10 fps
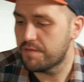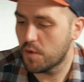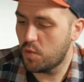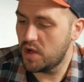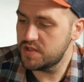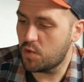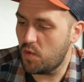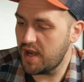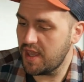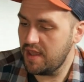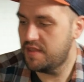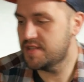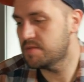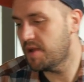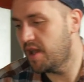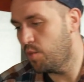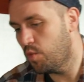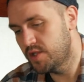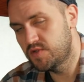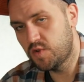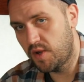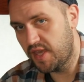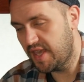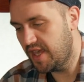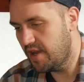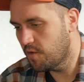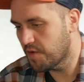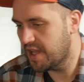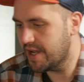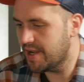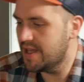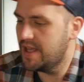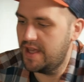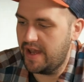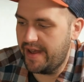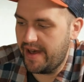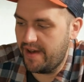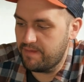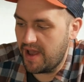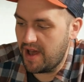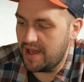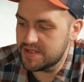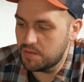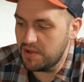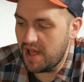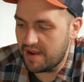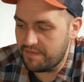For 120, this is my 120 kit over here. I have my Hasselblad